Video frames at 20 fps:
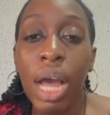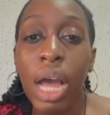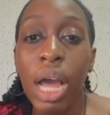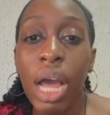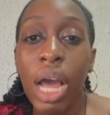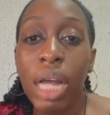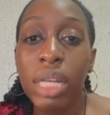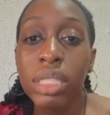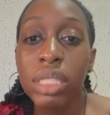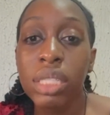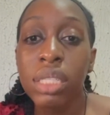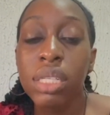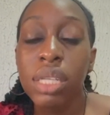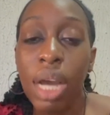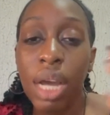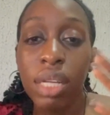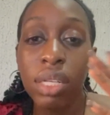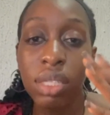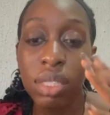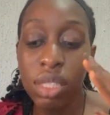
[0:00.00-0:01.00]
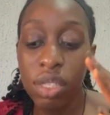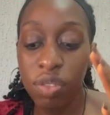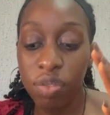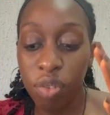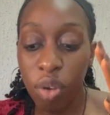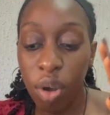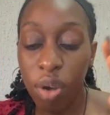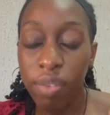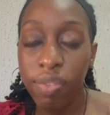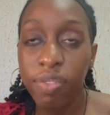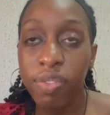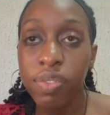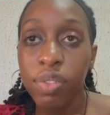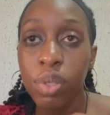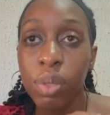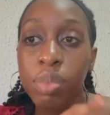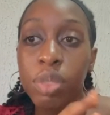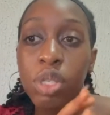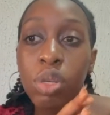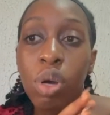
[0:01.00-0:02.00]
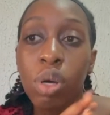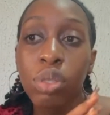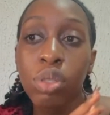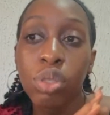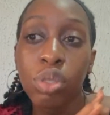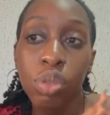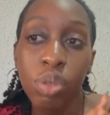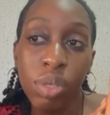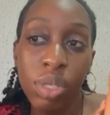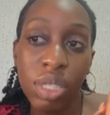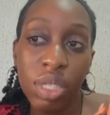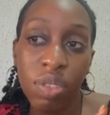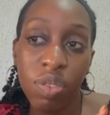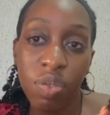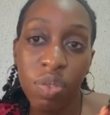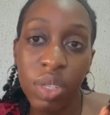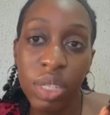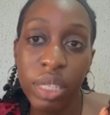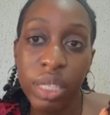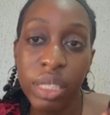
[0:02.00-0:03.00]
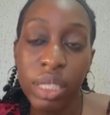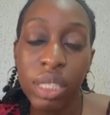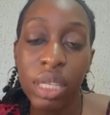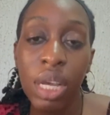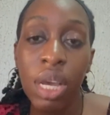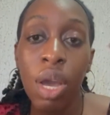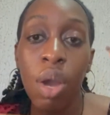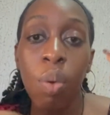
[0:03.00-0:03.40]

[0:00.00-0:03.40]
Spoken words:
it can involve something called neurosyphilis,